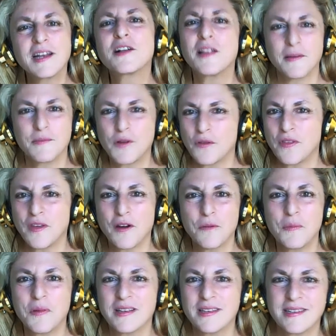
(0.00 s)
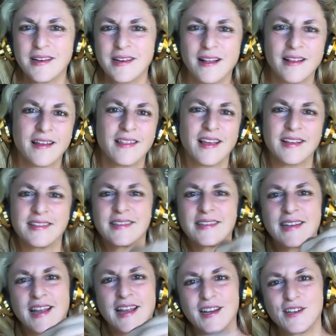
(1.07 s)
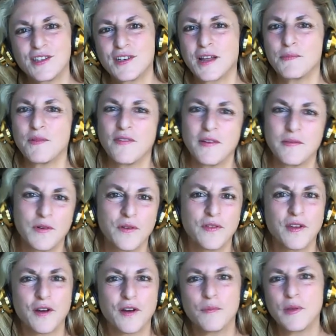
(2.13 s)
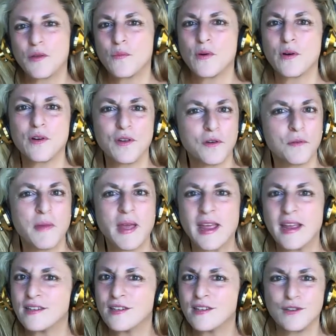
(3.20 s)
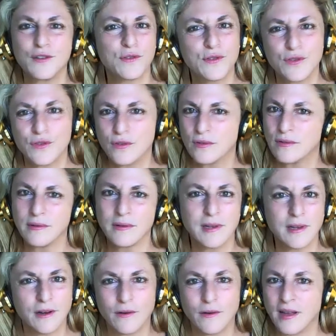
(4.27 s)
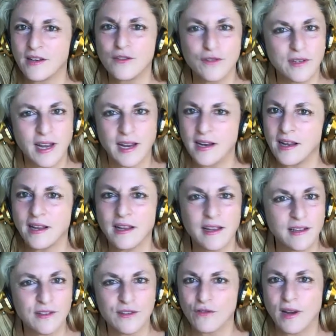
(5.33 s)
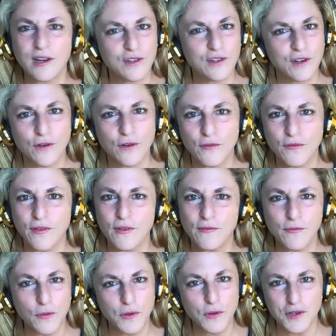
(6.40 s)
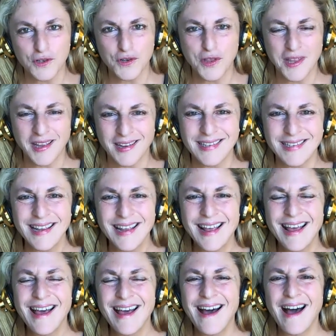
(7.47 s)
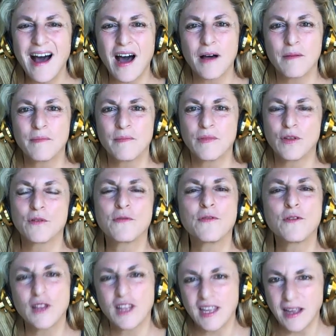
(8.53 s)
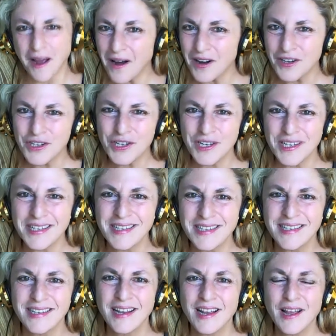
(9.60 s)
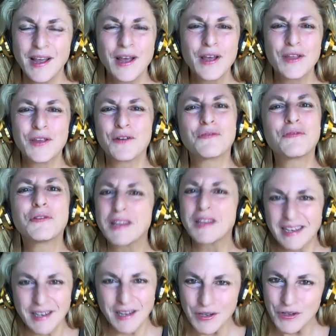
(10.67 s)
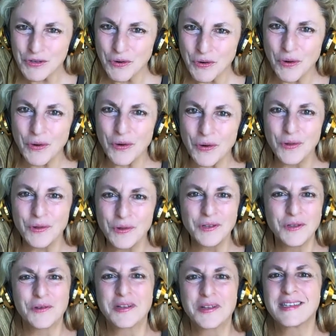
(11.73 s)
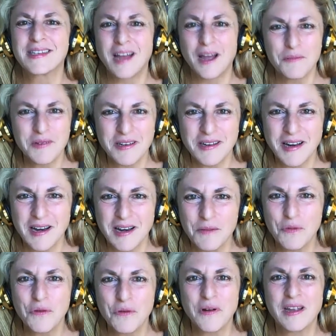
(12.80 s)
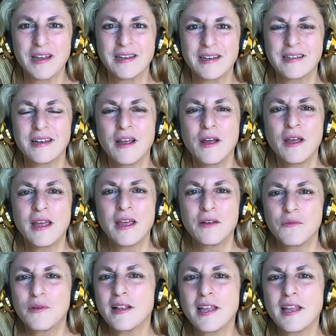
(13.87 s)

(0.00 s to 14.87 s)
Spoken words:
hypnotherapy is not like that stage type of hypnotherapy where you're made to do, you know, entertaining and strange and goofy, foolish things. You're fully conscious, you're fully in control, you can stop it at any point. In real